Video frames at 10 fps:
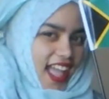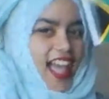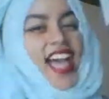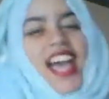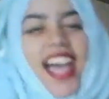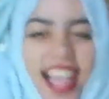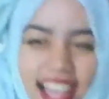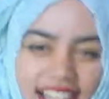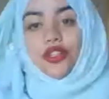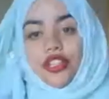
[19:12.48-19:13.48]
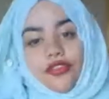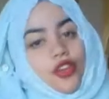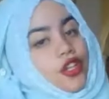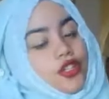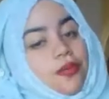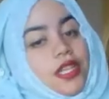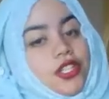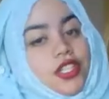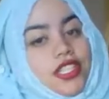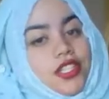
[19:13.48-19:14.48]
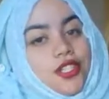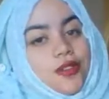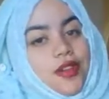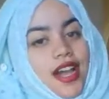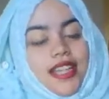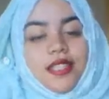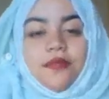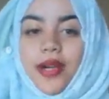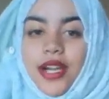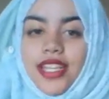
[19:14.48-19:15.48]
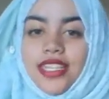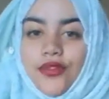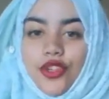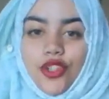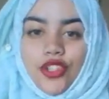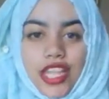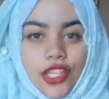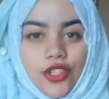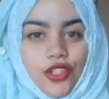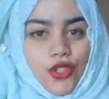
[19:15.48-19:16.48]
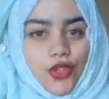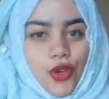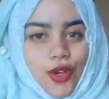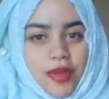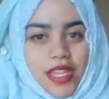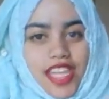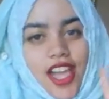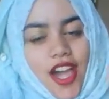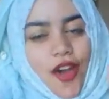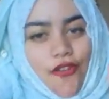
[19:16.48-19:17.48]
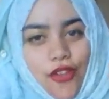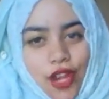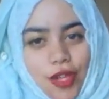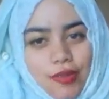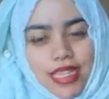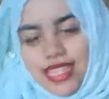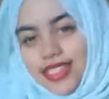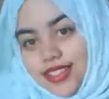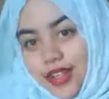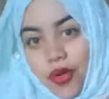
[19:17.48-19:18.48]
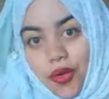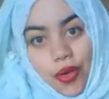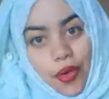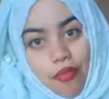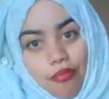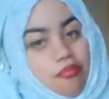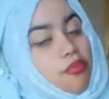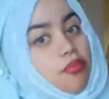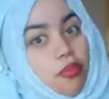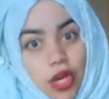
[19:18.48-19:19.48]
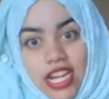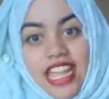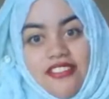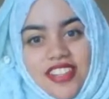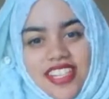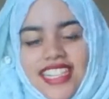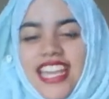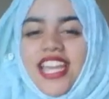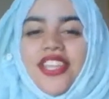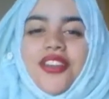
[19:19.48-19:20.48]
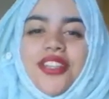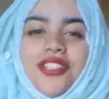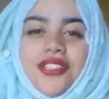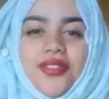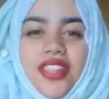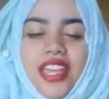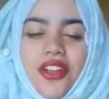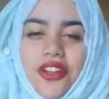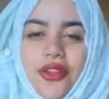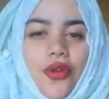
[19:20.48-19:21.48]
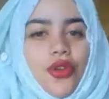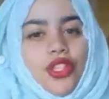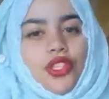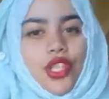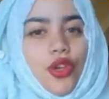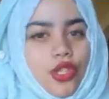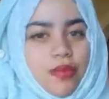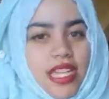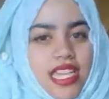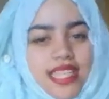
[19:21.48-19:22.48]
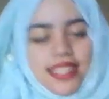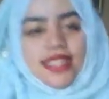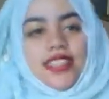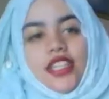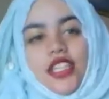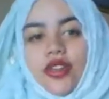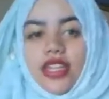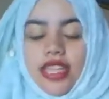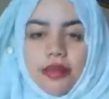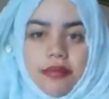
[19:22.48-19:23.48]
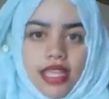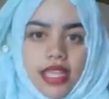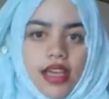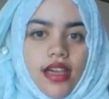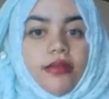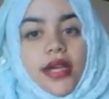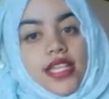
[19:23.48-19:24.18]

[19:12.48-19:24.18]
I totally forgot to mention this to you guys, but if you'd like to stalk me or follow me or whatever, you can do that on all the social medias. You can get me here.